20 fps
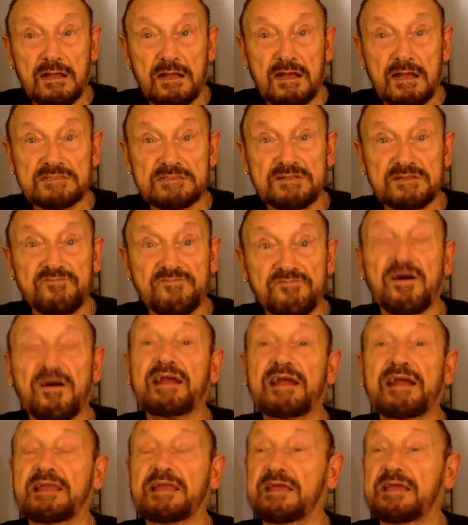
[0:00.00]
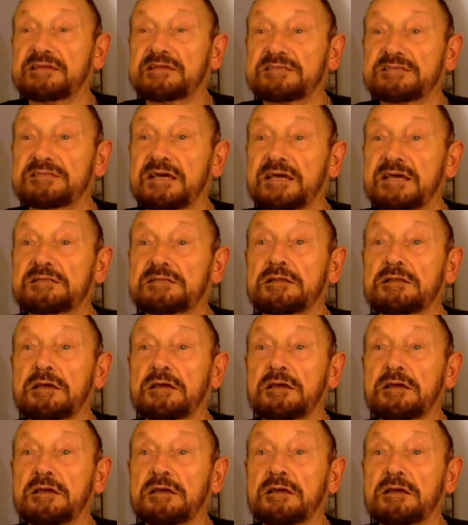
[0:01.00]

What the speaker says: until finally he said,